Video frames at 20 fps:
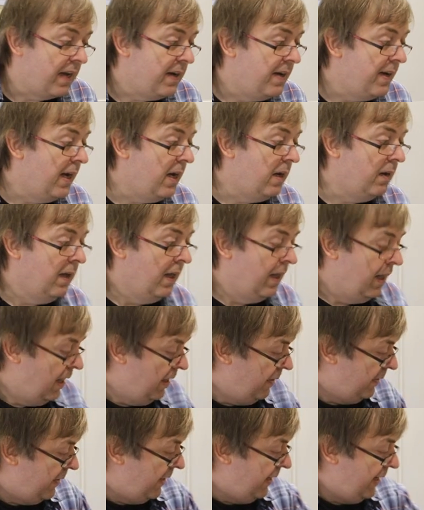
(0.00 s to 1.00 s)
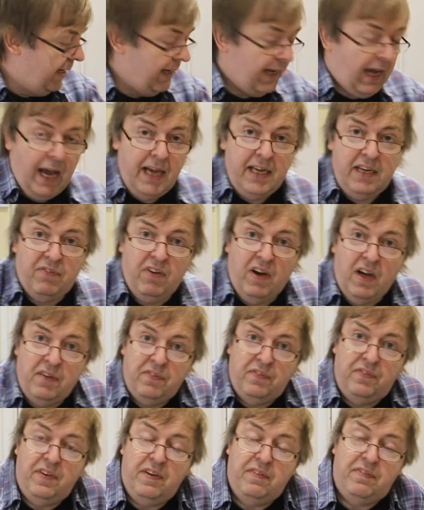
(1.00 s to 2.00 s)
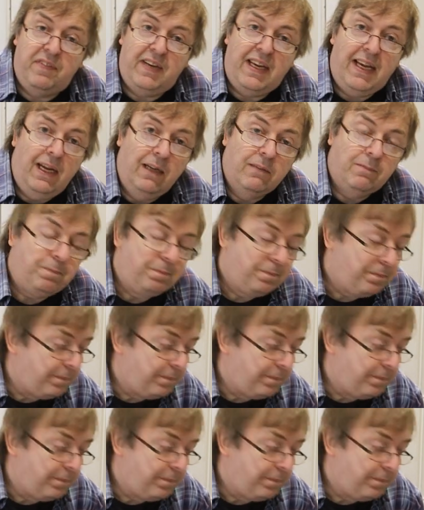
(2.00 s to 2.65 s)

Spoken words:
Now, the 8550